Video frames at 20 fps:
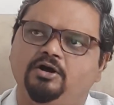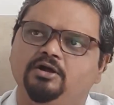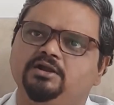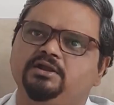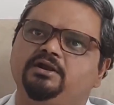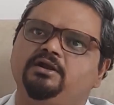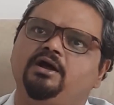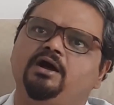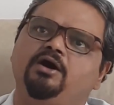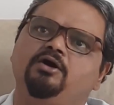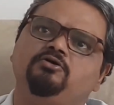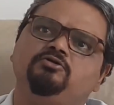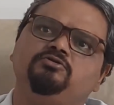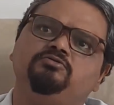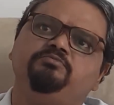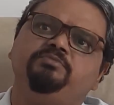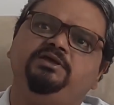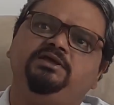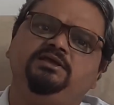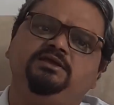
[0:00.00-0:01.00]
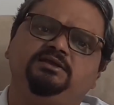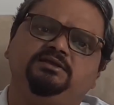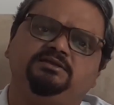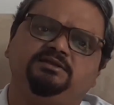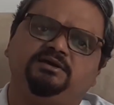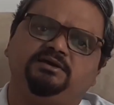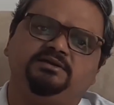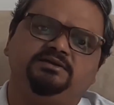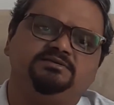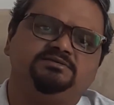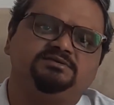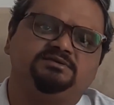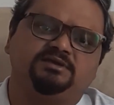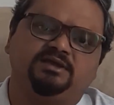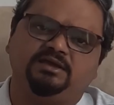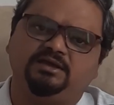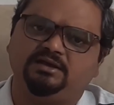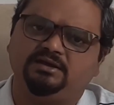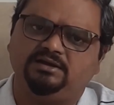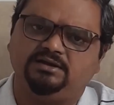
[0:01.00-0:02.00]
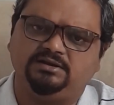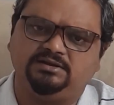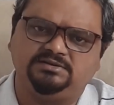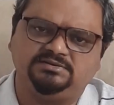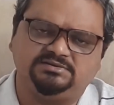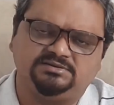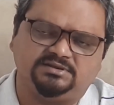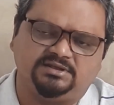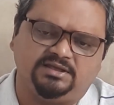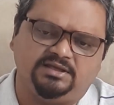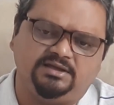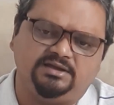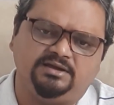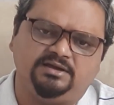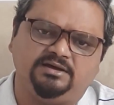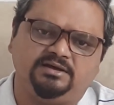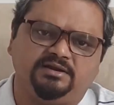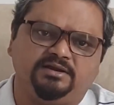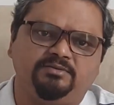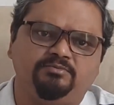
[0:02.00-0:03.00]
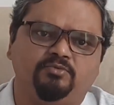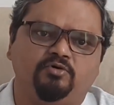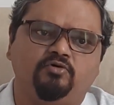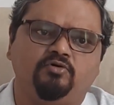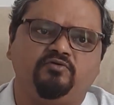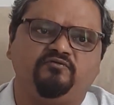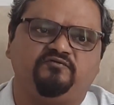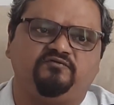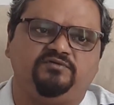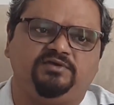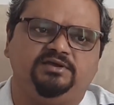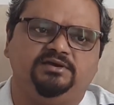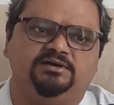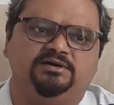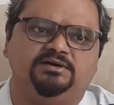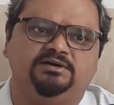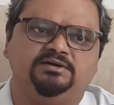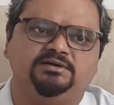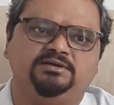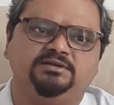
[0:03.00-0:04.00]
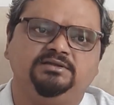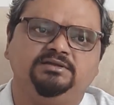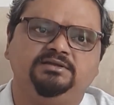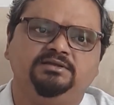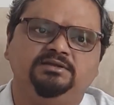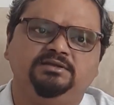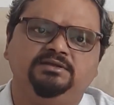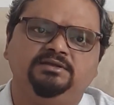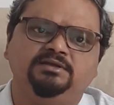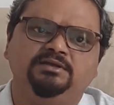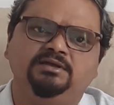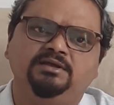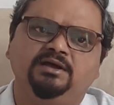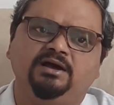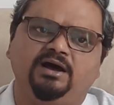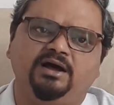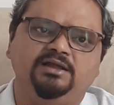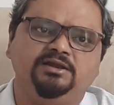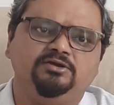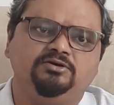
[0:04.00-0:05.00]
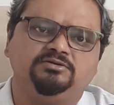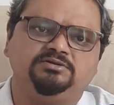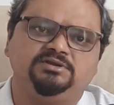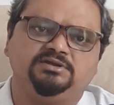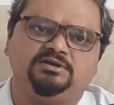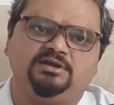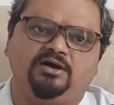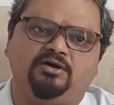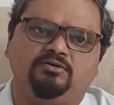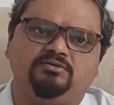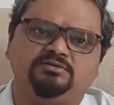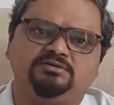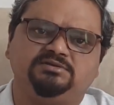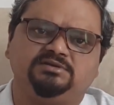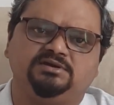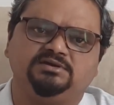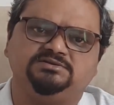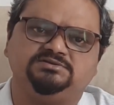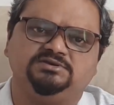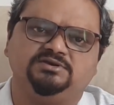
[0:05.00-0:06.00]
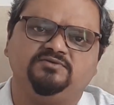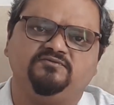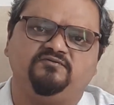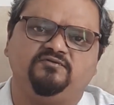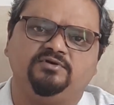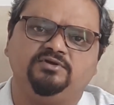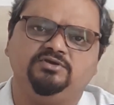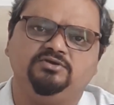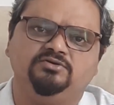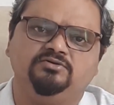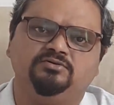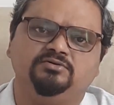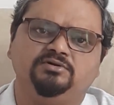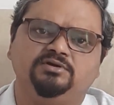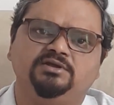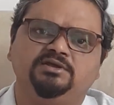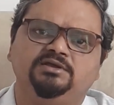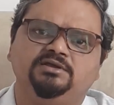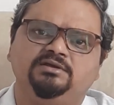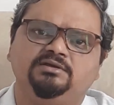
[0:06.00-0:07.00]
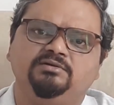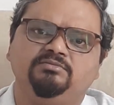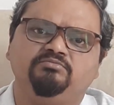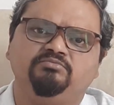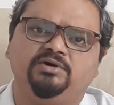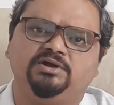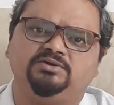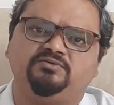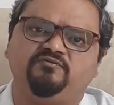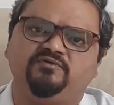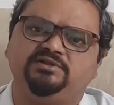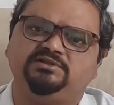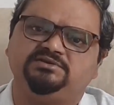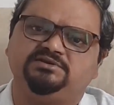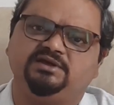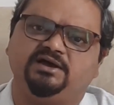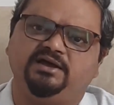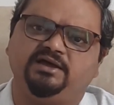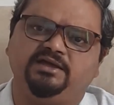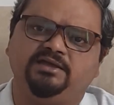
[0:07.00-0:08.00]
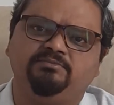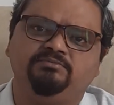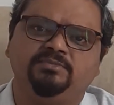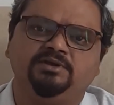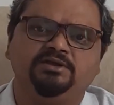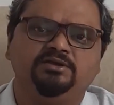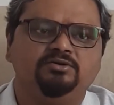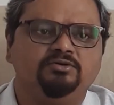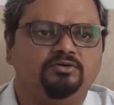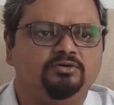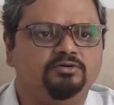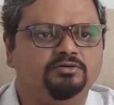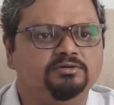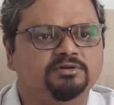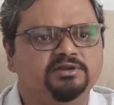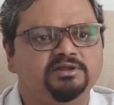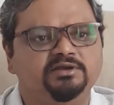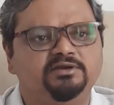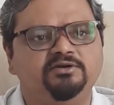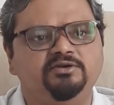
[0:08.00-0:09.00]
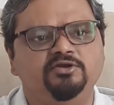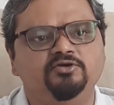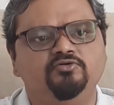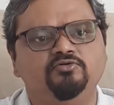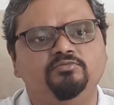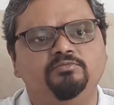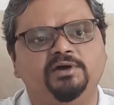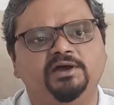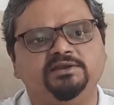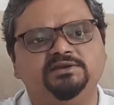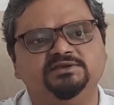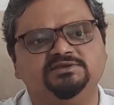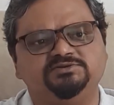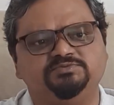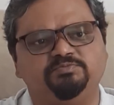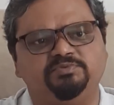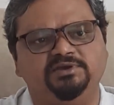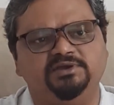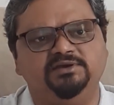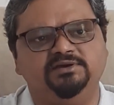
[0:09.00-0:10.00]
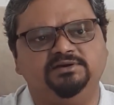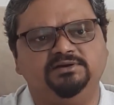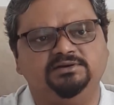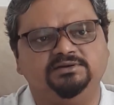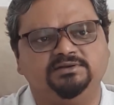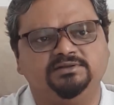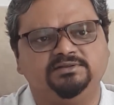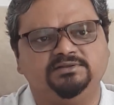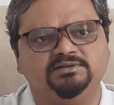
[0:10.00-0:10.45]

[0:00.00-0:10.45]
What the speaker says: All around me there is scare, and more fear. I looked around searching for you, but with time only grew my despair,